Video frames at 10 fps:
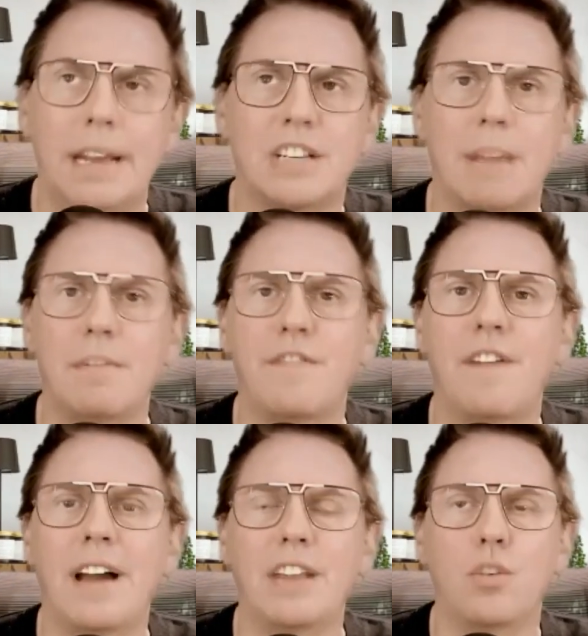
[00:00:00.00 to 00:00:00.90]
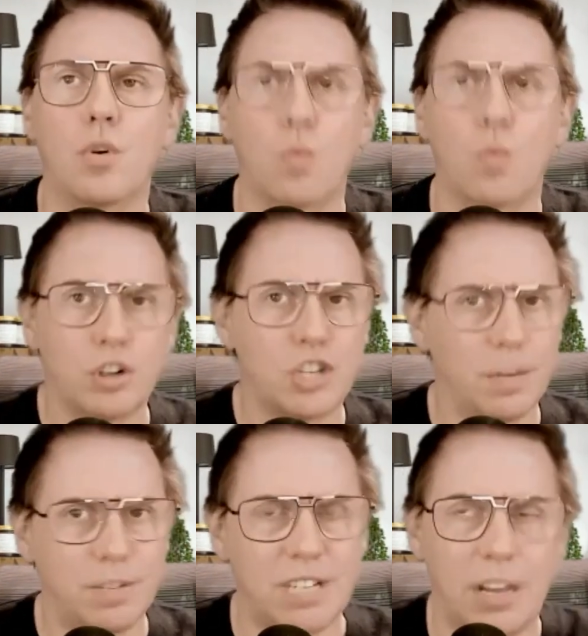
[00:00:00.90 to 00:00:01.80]
It's time to find your
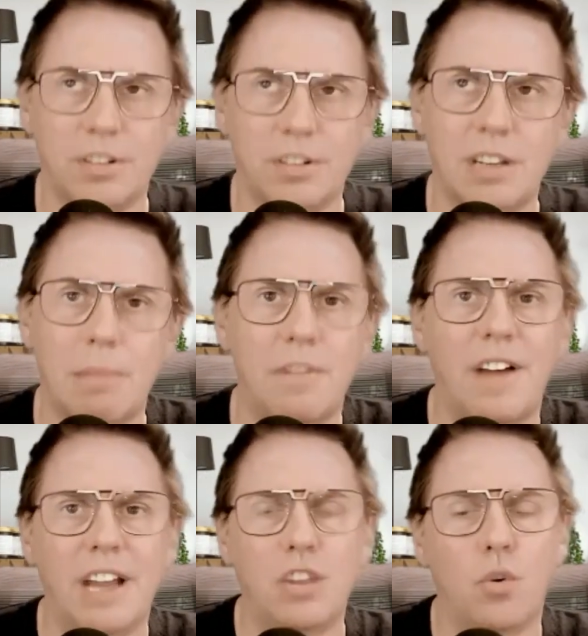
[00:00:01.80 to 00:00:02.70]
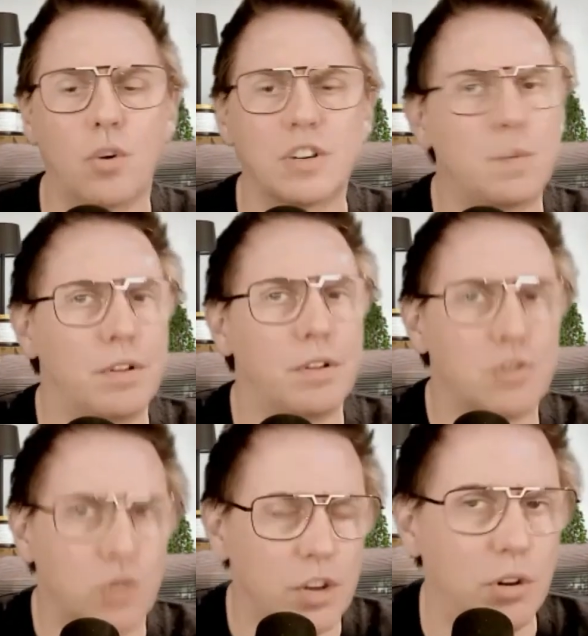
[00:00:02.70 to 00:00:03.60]
worship center. It's time to find your
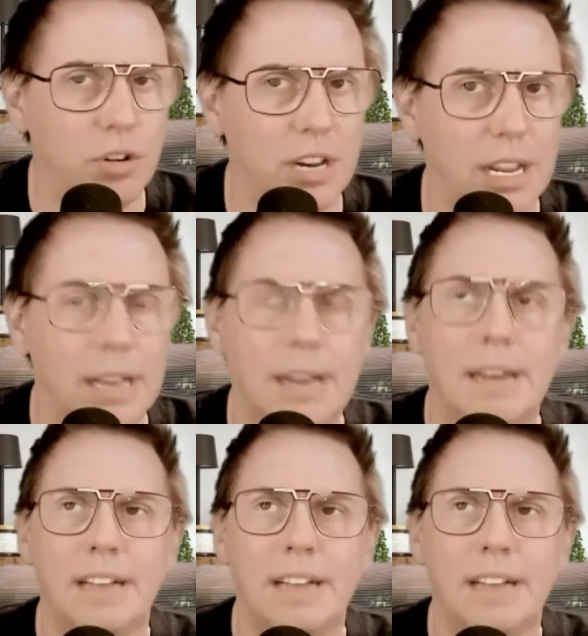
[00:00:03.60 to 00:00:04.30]
spiritual community.